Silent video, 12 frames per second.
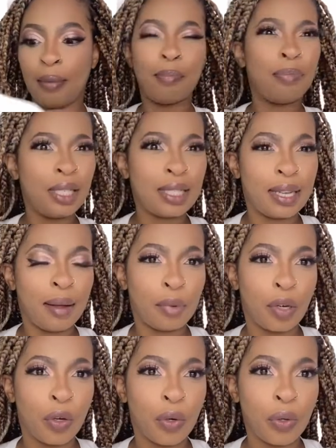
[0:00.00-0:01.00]
please let me
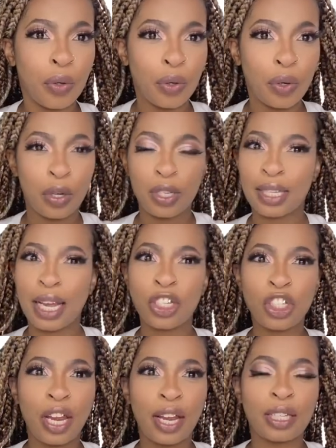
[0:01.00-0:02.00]
know. Because I
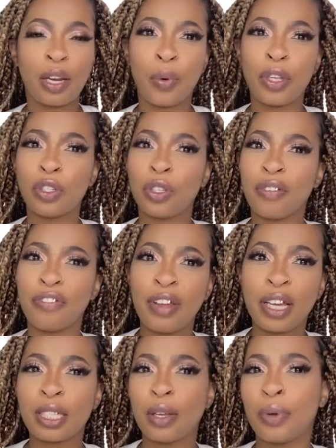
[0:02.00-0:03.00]
checked, I went to the
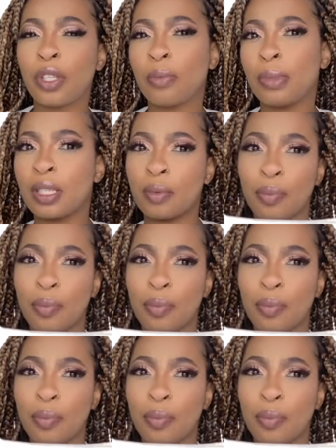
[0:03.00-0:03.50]
Fix, I went to Mr.